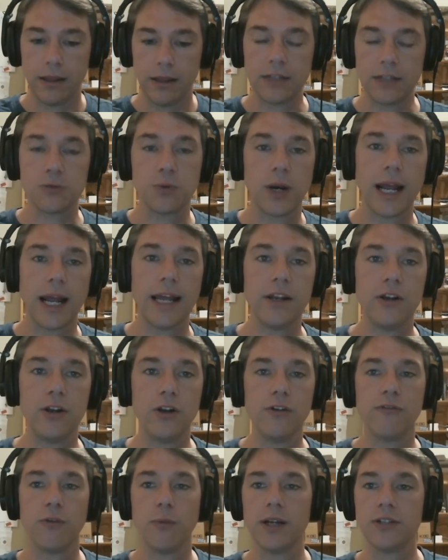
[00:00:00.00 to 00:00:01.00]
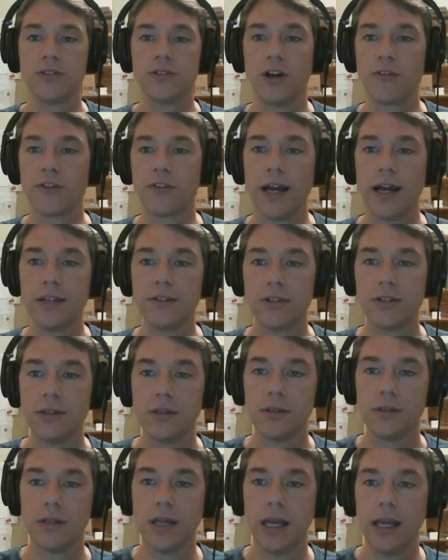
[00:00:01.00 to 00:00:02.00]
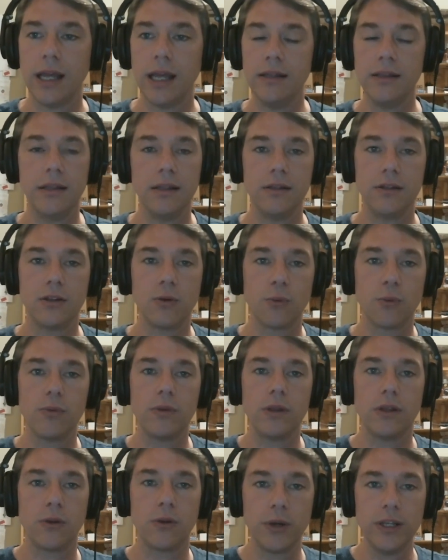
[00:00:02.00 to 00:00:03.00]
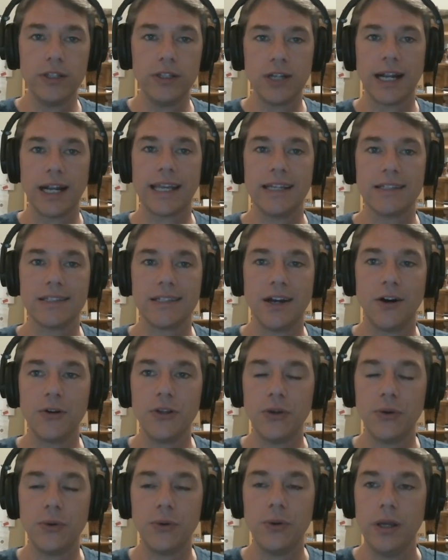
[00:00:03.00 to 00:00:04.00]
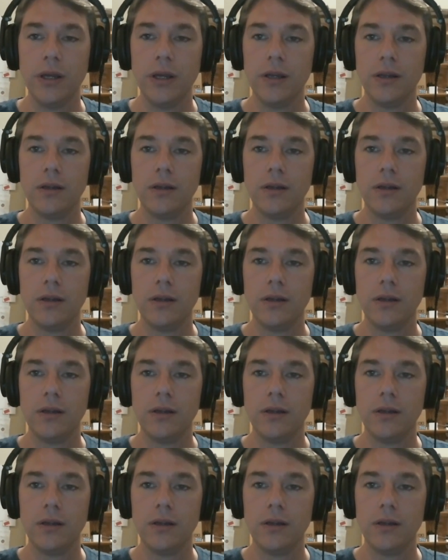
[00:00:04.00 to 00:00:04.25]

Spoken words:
that's what I had to do for myself, guys. The reason I can tell you